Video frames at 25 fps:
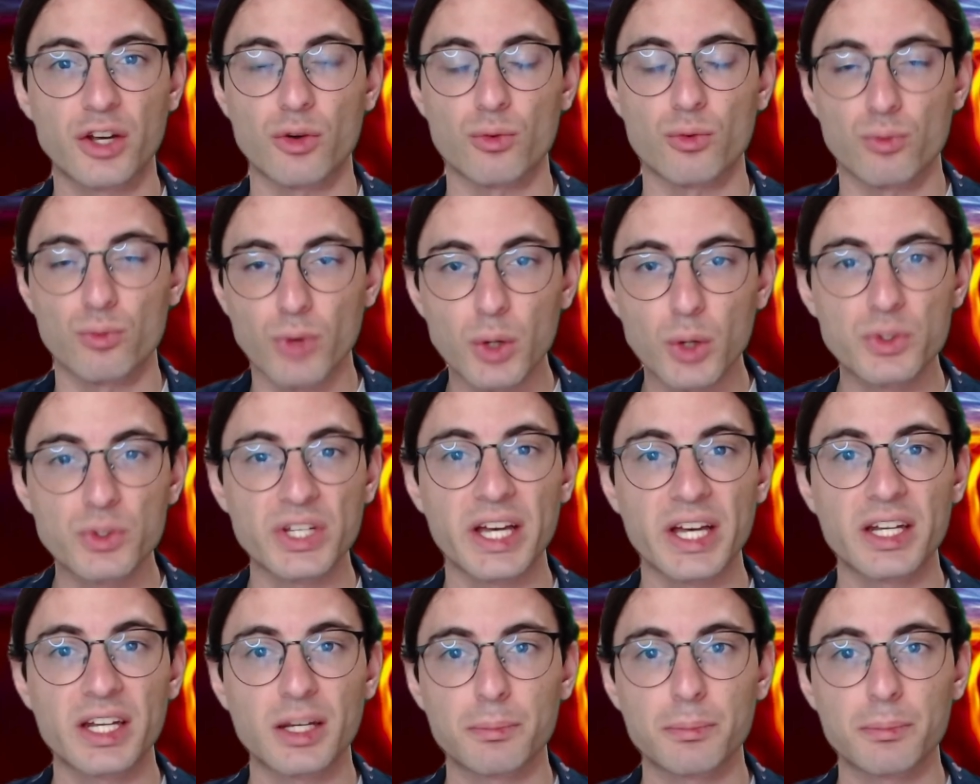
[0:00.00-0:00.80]

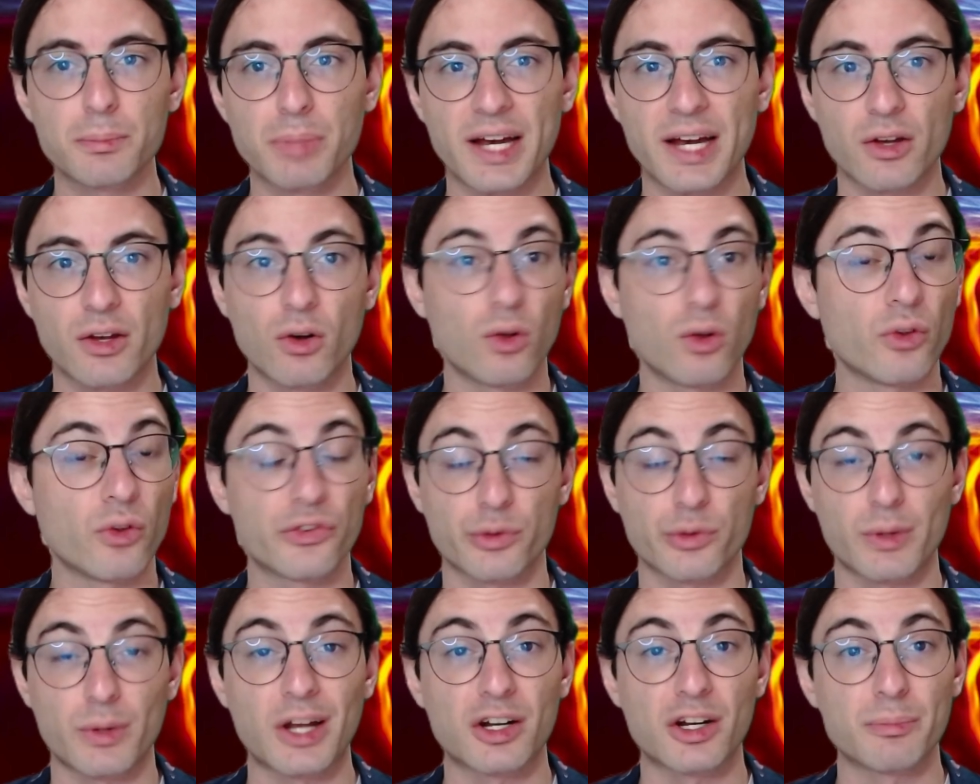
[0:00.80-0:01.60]
rotating black hole
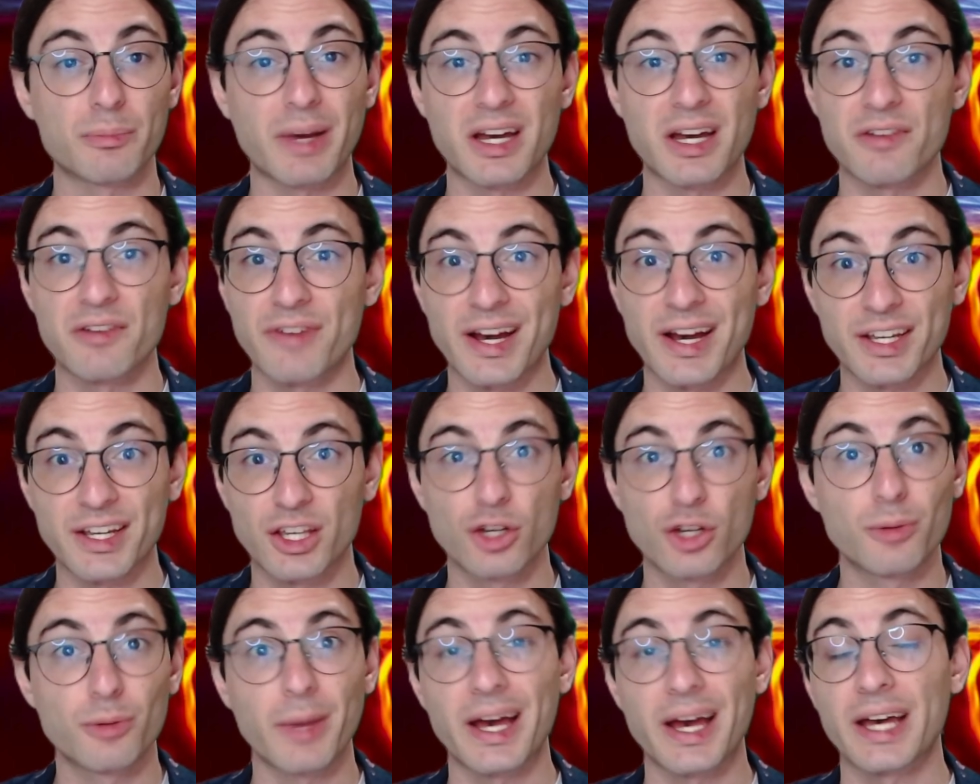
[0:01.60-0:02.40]
surrounded by a
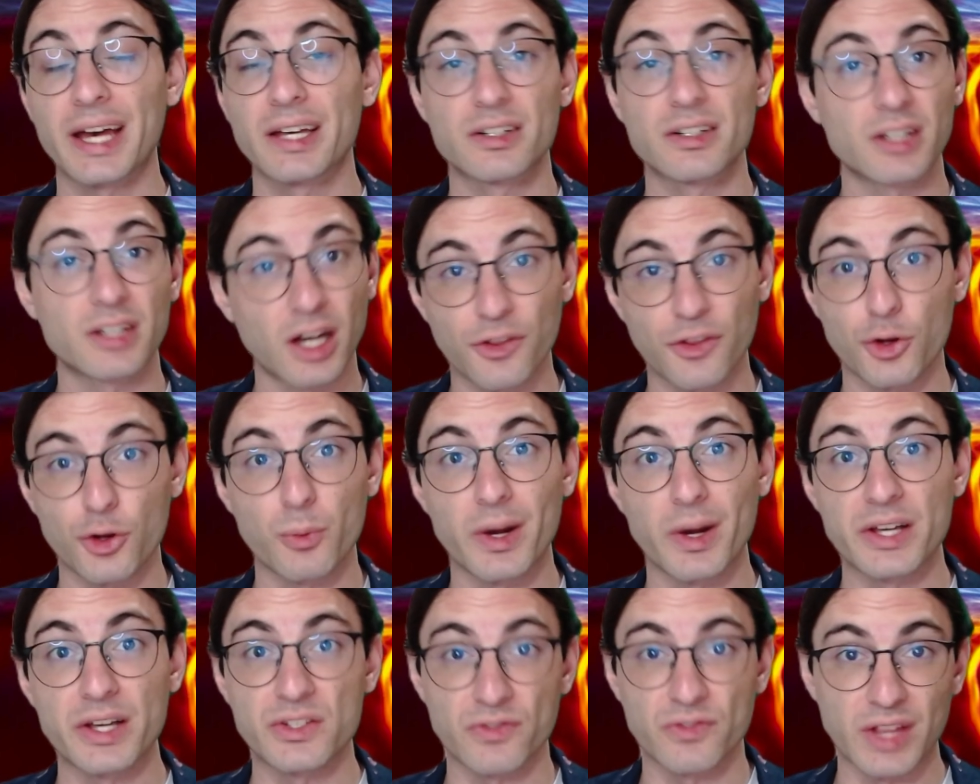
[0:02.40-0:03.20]
vacuum and
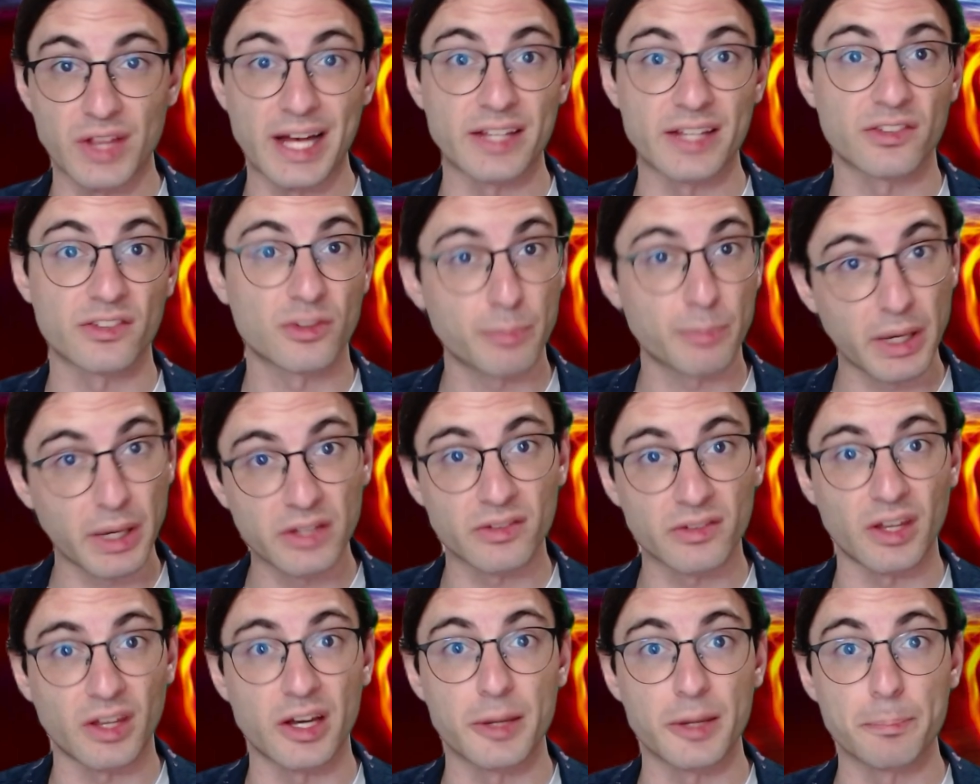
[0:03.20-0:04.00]
otherwise flat
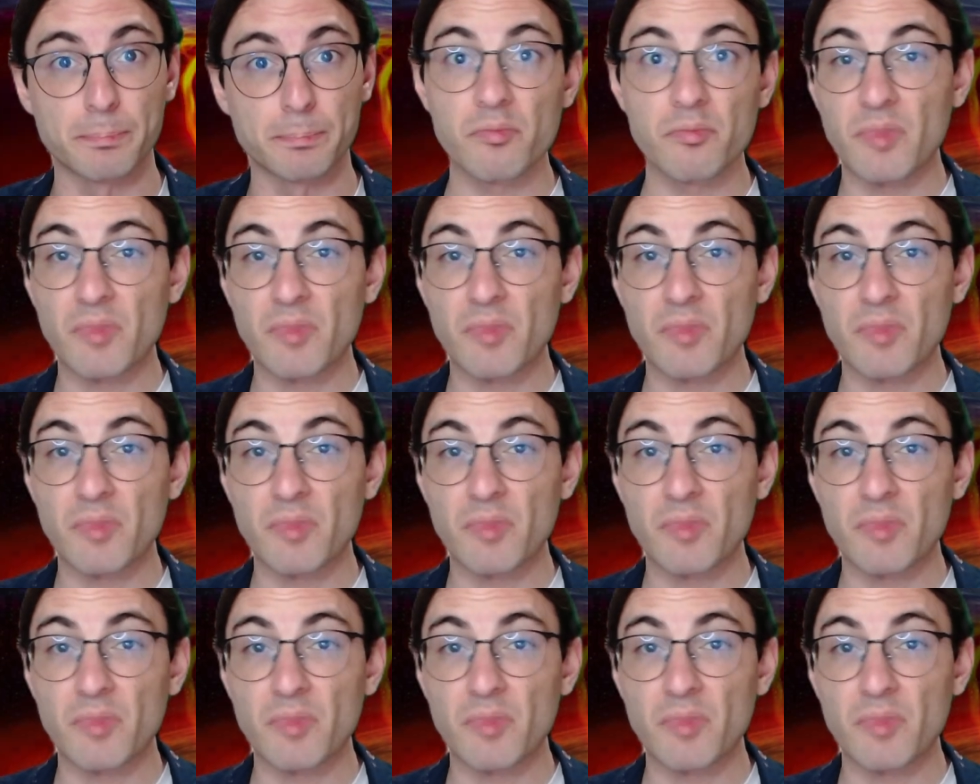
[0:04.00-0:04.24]
spacetime.